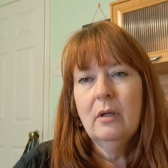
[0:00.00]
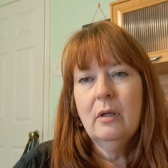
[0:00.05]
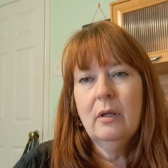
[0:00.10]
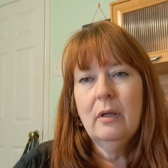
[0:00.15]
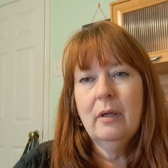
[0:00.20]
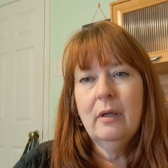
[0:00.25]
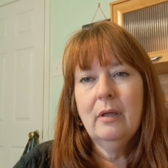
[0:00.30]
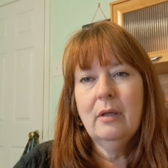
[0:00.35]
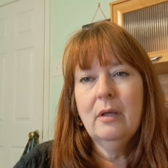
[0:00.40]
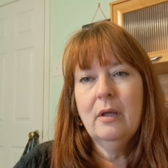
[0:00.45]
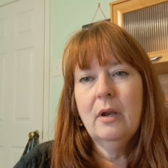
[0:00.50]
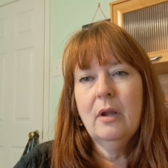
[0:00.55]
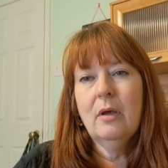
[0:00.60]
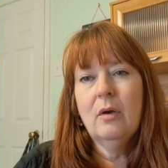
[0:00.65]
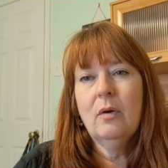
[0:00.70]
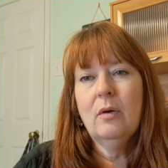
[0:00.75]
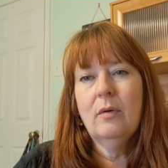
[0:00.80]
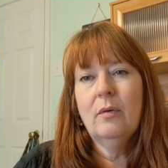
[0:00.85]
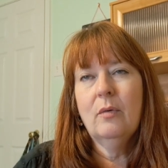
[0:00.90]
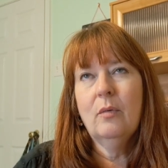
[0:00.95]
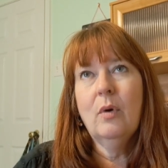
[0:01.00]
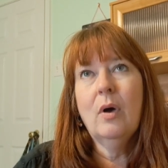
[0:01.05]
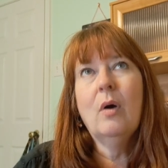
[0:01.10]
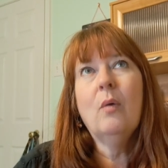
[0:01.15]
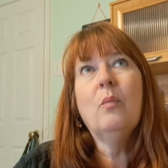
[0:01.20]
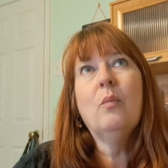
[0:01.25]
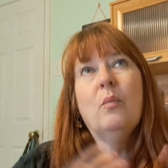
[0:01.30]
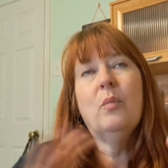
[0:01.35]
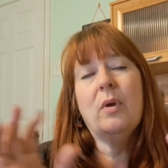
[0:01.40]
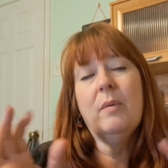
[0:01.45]
You know,
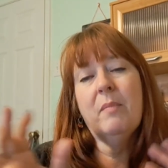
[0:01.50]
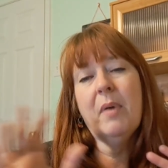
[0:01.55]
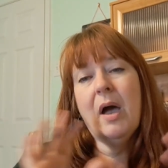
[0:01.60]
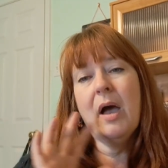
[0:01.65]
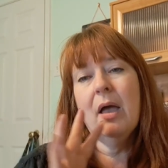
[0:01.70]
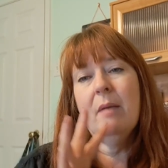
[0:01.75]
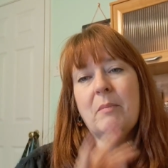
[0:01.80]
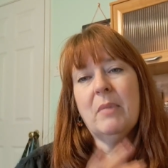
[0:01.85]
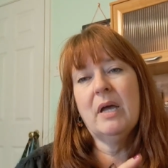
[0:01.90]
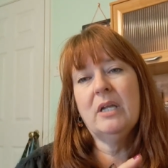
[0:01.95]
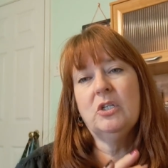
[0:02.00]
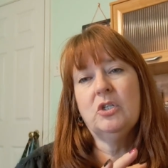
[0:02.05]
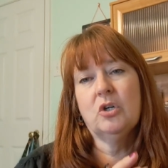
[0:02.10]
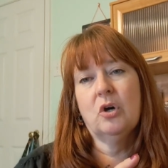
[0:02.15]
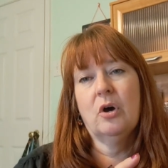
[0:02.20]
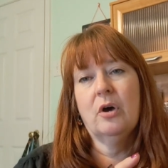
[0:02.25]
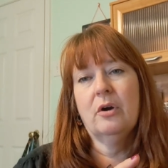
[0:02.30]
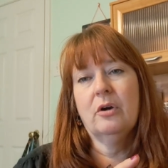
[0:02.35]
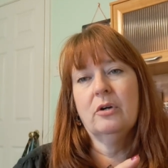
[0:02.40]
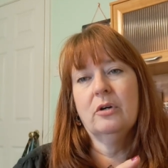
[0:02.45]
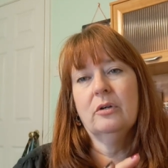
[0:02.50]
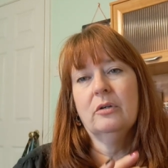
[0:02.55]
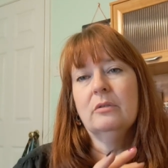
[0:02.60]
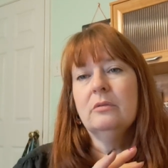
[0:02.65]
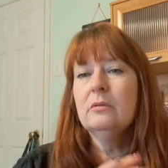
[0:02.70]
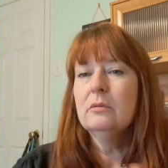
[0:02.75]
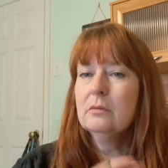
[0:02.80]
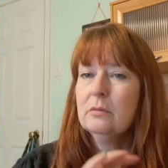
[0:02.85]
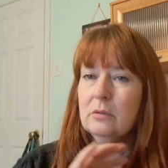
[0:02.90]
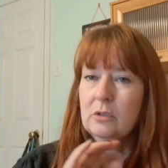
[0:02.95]
well, we buy my daughter.
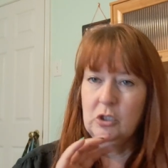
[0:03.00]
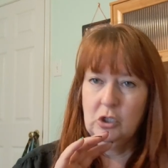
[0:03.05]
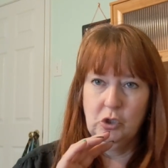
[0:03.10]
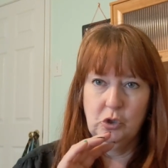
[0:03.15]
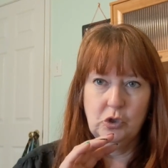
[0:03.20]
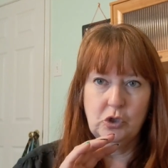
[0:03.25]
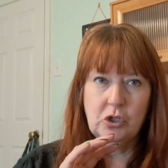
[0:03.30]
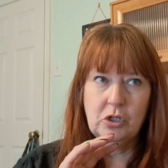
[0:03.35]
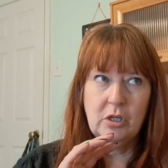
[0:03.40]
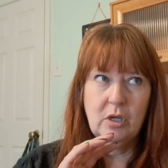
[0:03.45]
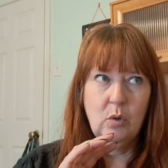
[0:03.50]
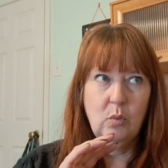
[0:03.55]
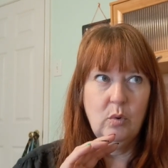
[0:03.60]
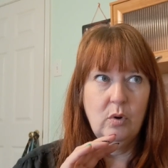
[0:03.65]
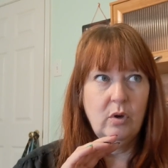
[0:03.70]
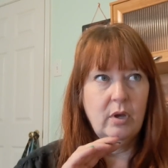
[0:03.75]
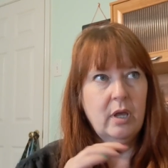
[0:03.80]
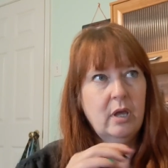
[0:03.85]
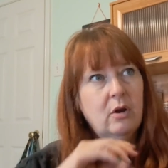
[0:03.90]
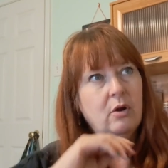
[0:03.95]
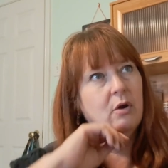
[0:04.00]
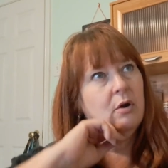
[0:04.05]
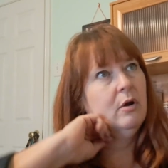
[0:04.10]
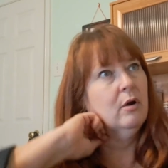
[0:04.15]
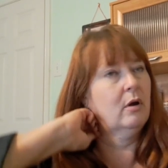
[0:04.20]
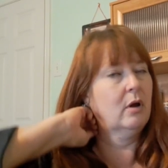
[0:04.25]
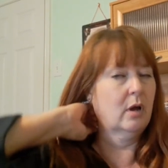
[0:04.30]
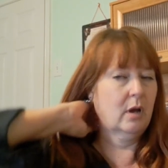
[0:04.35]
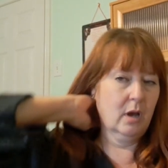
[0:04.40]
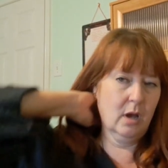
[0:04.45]
Usually, we'll get
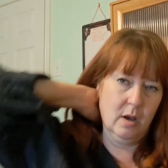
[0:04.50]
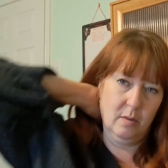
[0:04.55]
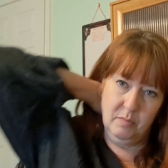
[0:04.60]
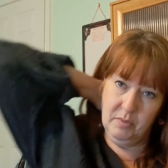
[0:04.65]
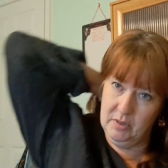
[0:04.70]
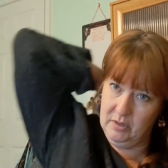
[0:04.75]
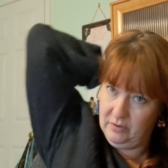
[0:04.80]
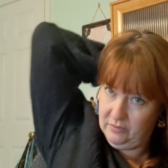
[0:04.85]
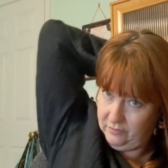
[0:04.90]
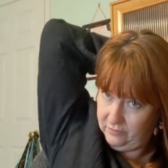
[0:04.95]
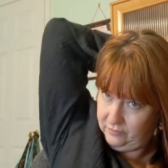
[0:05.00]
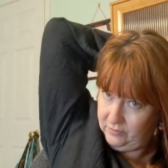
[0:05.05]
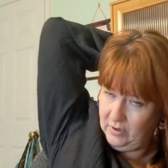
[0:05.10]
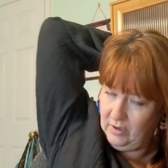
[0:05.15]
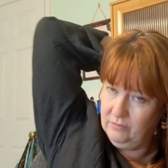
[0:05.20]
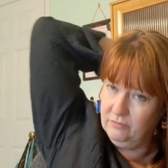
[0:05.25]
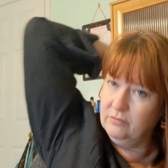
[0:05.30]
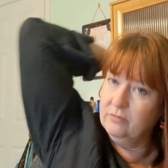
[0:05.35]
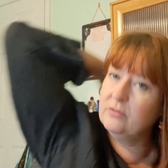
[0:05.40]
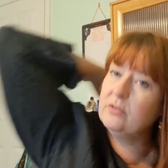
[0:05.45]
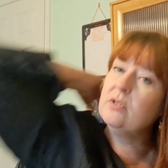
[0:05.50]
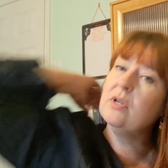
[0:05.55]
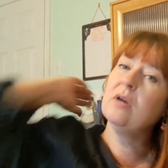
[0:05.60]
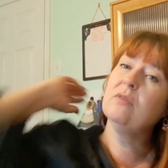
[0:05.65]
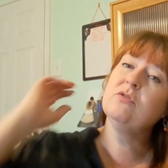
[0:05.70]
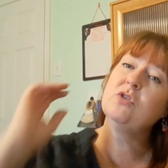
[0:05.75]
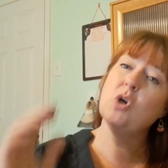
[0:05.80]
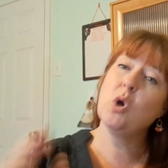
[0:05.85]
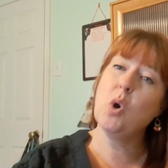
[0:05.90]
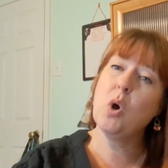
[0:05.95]
her a couple of, of,
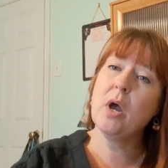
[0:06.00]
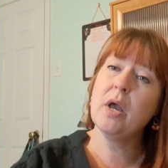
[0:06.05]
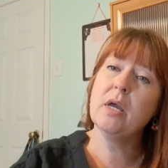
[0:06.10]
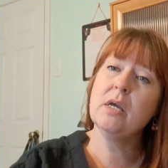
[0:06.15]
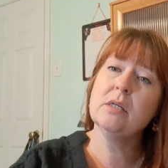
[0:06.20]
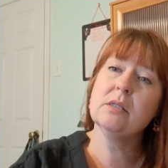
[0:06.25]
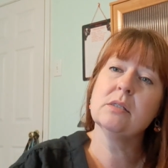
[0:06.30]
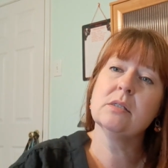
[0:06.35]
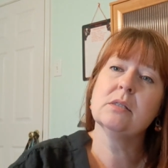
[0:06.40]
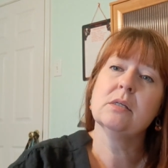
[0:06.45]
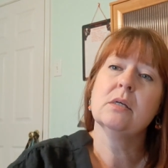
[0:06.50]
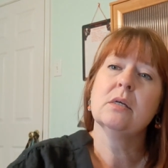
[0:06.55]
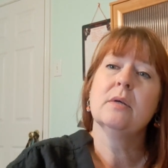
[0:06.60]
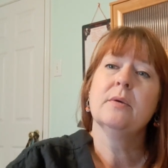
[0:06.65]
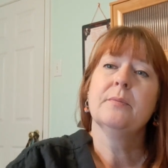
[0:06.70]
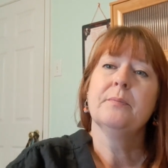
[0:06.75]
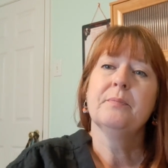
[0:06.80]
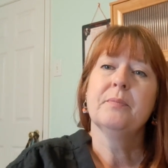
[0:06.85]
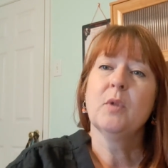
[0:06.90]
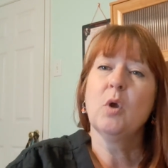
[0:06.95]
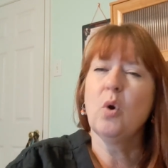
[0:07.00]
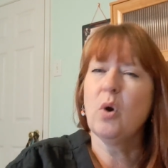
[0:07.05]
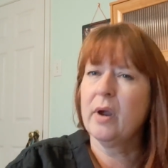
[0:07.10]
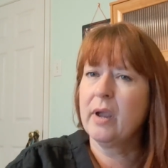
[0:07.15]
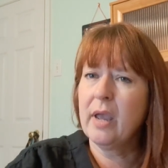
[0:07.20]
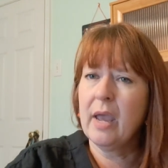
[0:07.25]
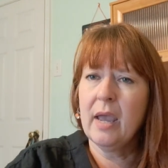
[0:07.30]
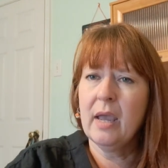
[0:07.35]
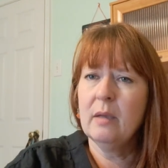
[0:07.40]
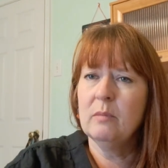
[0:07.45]
of toys or
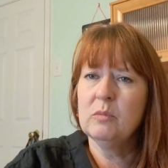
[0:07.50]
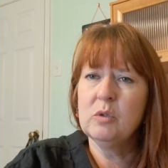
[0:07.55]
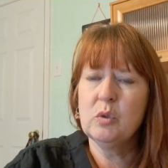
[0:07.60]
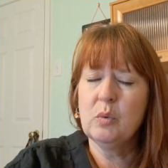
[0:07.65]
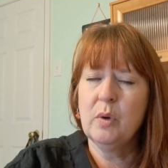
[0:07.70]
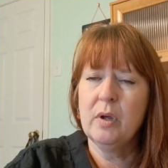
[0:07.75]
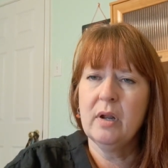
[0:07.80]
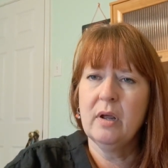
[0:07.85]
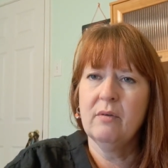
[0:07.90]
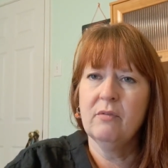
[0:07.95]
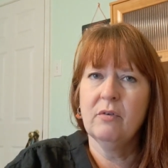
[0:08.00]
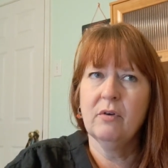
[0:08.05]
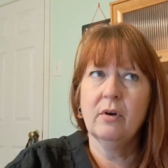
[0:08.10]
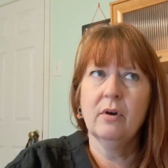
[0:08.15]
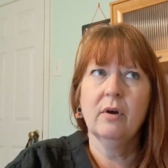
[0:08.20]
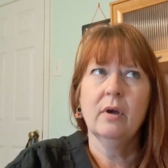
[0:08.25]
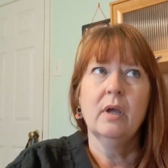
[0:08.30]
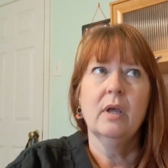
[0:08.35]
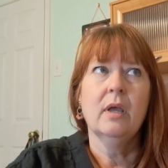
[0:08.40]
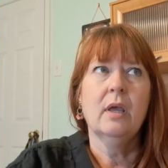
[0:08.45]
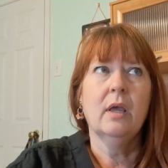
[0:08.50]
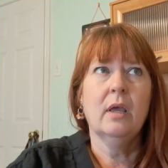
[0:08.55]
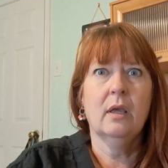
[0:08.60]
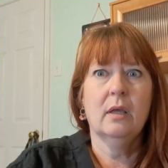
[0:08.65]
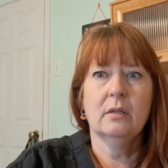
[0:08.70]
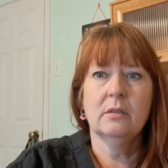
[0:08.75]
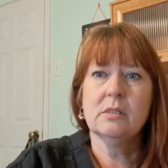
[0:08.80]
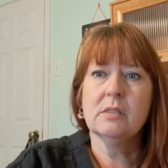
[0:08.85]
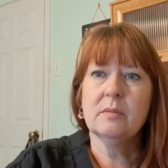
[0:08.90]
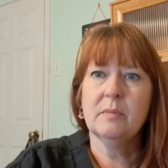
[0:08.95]
games, whatever,
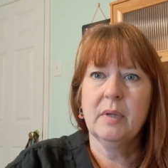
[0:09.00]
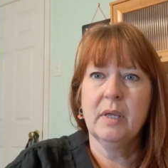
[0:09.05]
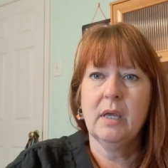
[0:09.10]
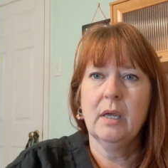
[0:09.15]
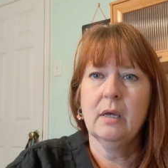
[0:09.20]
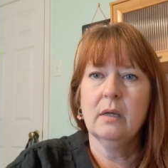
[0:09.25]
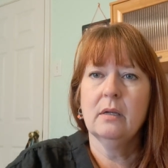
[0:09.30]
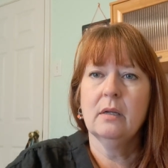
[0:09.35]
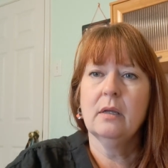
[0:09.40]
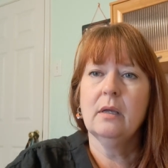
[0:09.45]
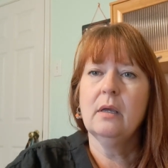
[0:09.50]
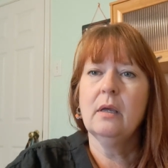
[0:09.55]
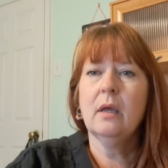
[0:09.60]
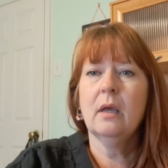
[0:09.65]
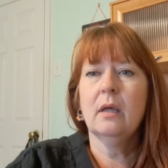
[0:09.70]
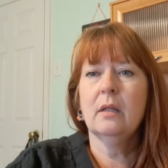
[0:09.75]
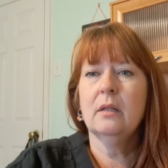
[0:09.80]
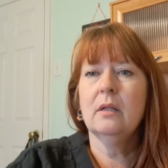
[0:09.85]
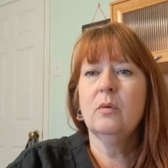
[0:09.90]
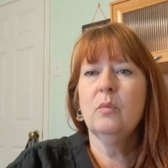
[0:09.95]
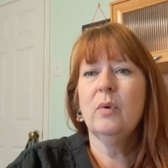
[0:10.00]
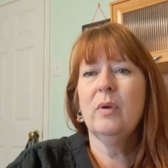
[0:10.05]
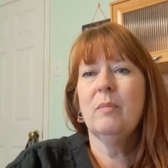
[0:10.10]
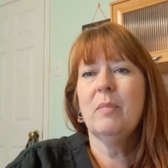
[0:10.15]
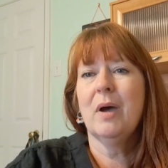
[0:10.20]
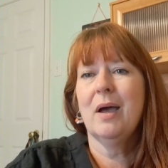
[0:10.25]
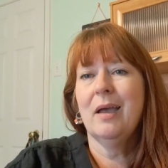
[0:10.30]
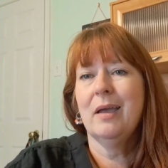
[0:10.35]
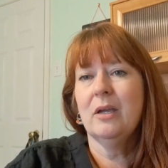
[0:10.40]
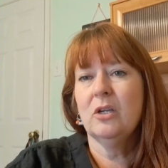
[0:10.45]
and some candy. And then we
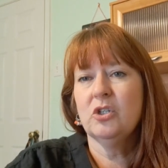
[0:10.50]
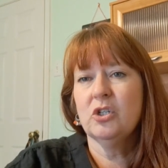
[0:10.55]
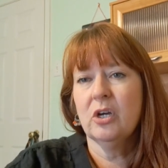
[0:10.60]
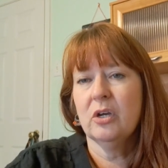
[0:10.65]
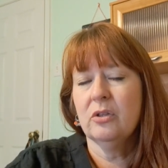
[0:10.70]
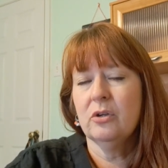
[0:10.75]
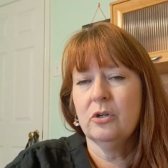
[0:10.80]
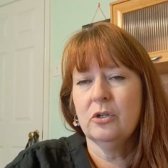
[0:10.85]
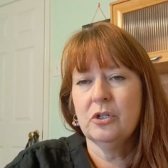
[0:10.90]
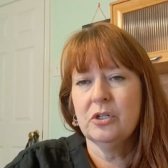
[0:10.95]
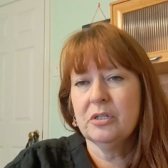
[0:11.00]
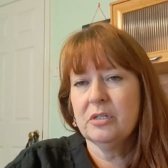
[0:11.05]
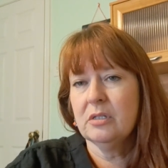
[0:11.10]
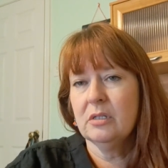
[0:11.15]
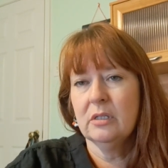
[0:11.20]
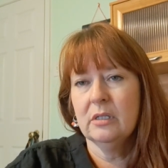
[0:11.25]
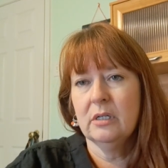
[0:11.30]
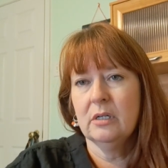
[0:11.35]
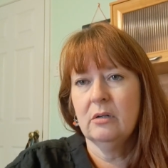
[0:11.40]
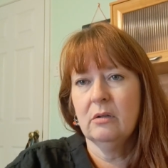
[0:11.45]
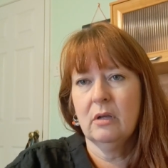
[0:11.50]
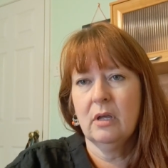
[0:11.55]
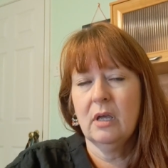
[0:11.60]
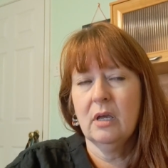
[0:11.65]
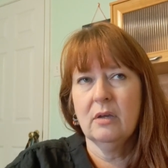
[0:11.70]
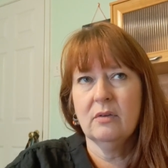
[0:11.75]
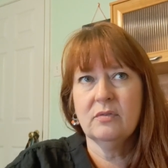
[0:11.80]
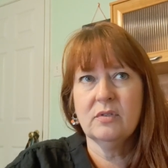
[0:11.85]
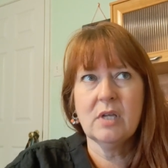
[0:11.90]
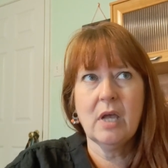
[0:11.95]
buy each other just little
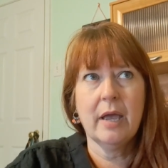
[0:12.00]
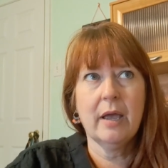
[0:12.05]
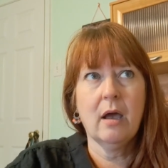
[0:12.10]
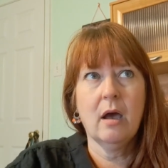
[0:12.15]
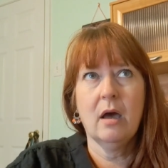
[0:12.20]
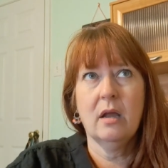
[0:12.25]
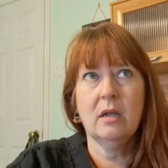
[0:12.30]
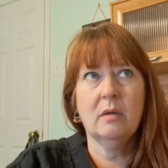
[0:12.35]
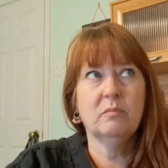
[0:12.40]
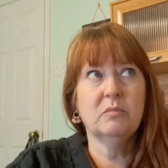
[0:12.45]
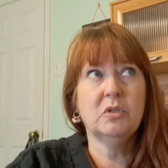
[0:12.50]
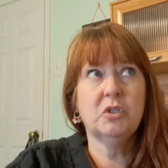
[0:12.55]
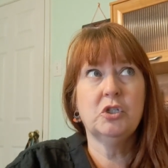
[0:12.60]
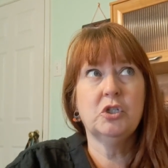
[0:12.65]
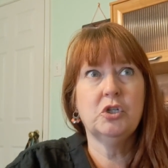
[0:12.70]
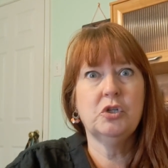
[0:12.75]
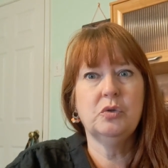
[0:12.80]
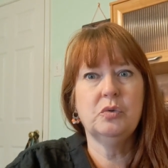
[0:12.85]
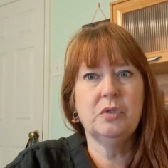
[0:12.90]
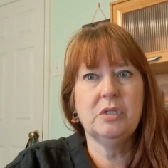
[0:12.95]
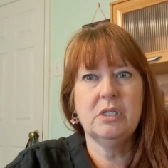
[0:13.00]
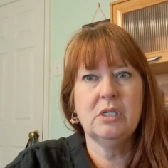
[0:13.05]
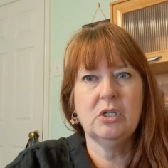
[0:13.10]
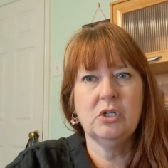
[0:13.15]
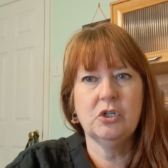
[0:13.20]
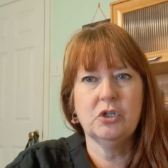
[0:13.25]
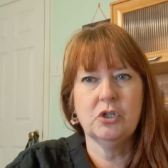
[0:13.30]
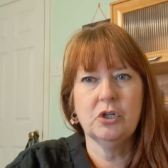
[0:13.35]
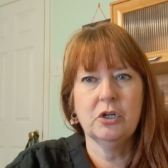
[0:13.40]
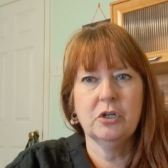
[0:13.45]
gifts. I got him two t
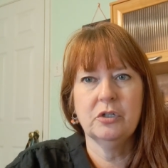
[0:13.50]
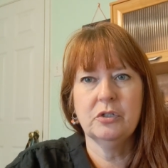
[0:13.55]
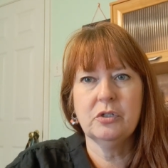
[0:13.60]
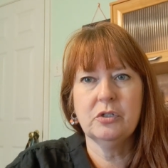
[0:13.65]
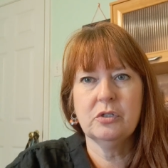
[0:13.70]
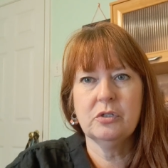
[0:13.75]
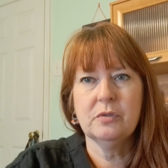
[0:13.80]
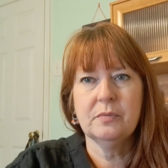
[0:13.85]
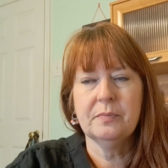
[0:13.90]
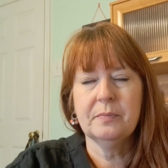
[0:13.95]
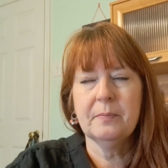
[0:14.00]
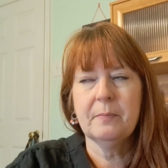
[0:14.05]
shirts